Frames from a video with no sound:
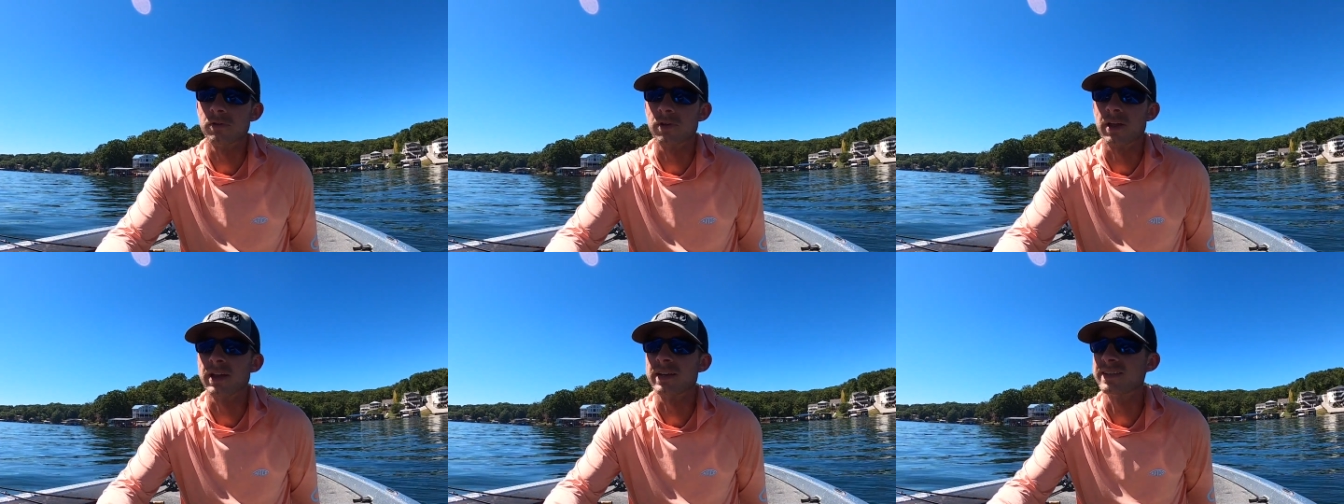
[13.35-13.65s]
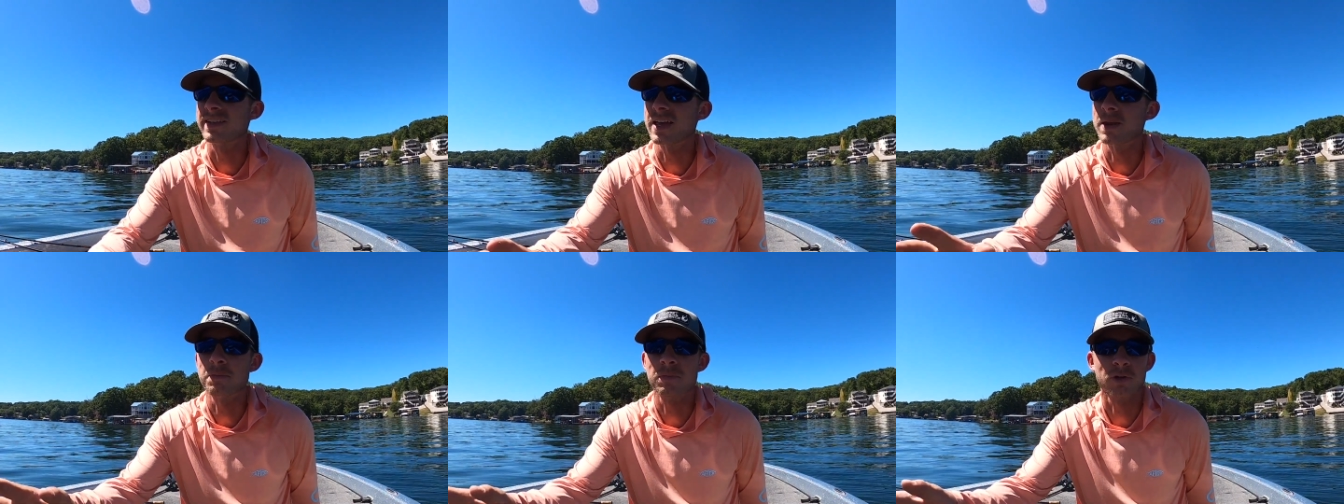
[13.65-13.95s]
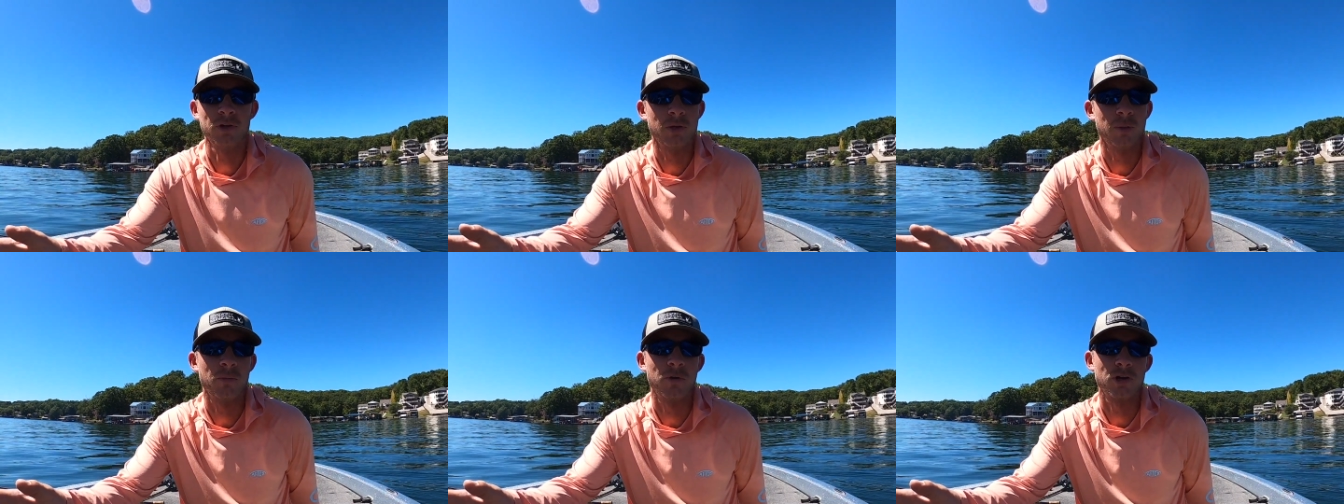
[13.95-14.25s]
like ten
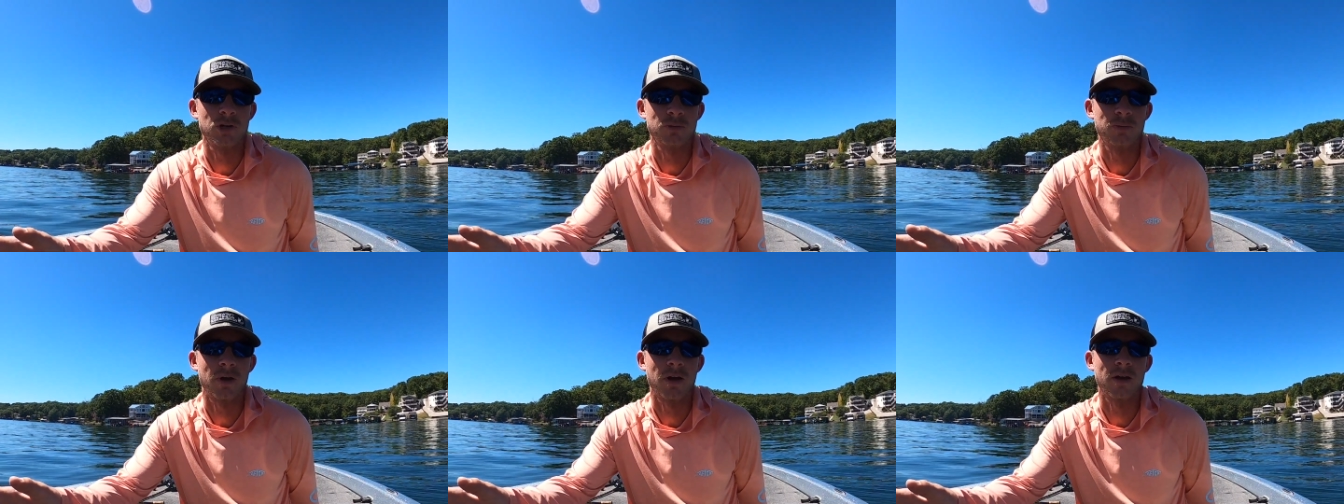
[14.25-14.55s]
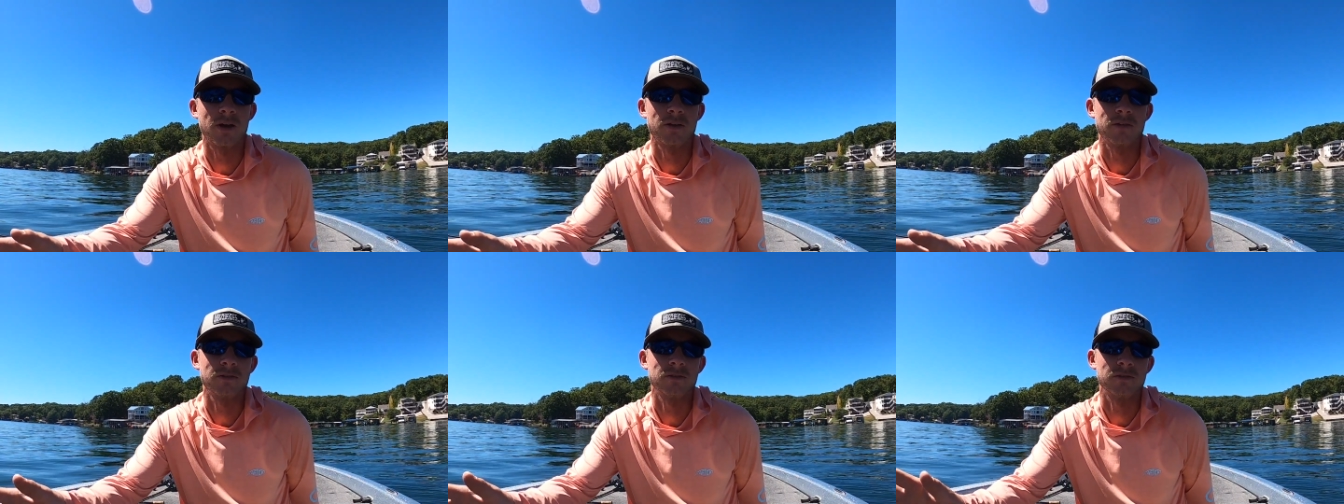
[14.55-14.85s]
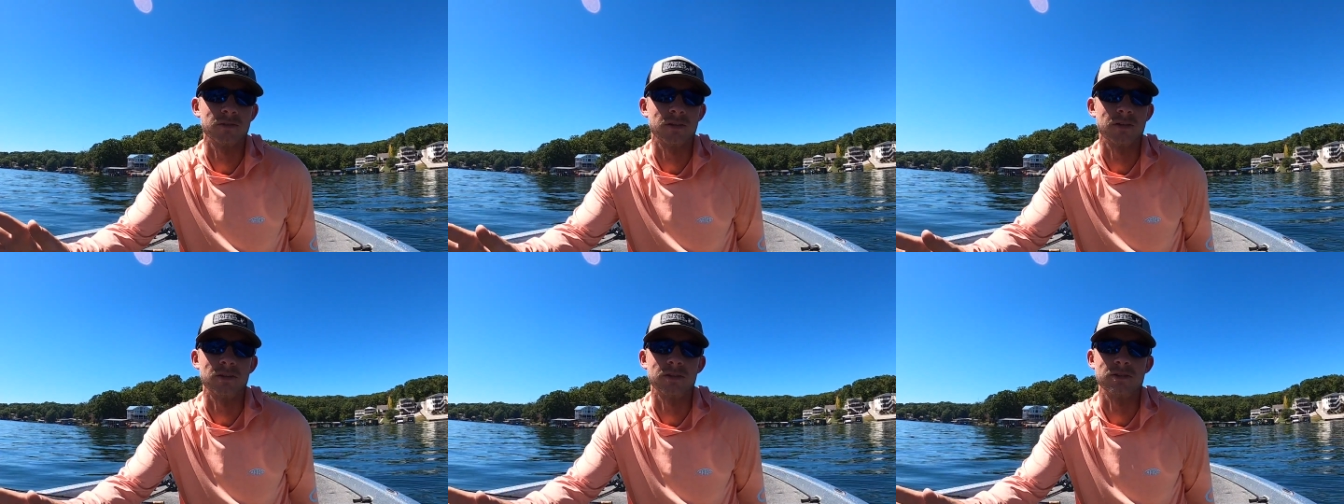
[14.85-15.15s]
million brush
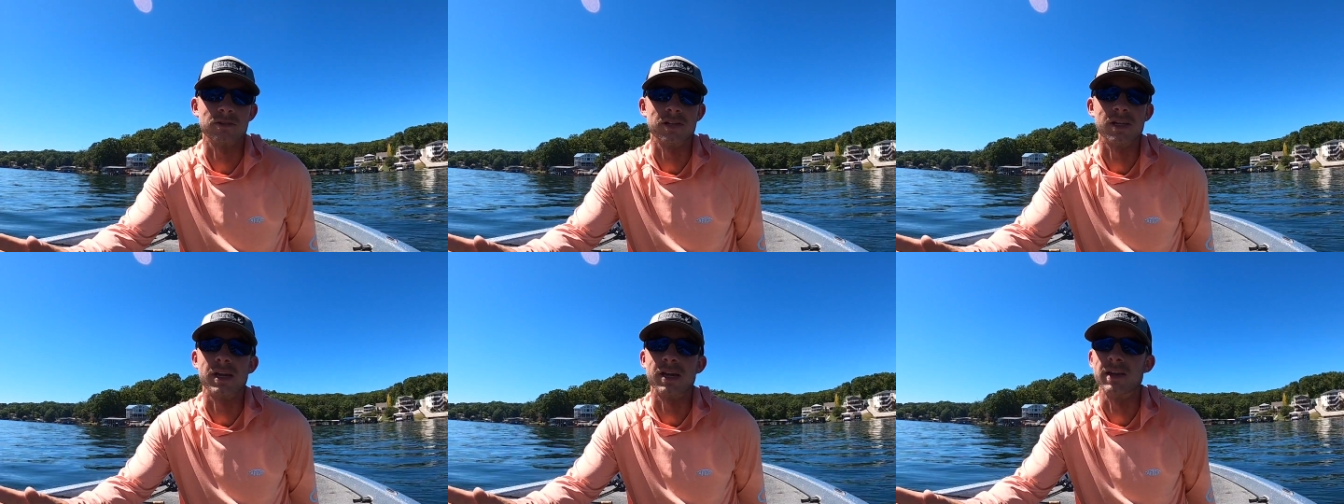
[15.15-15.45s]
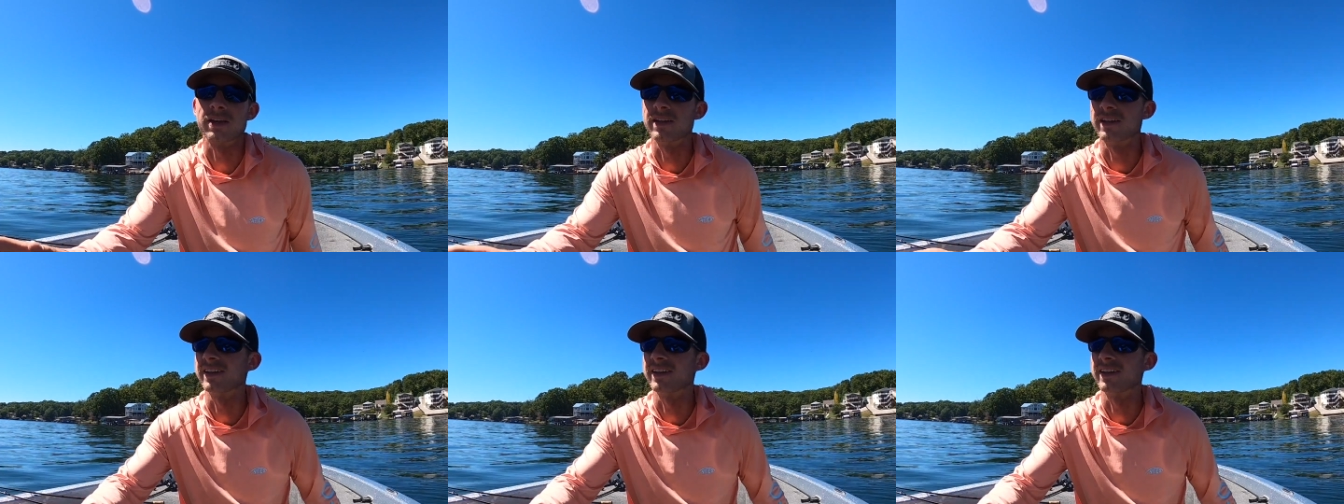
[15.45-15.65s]
piles in this lake.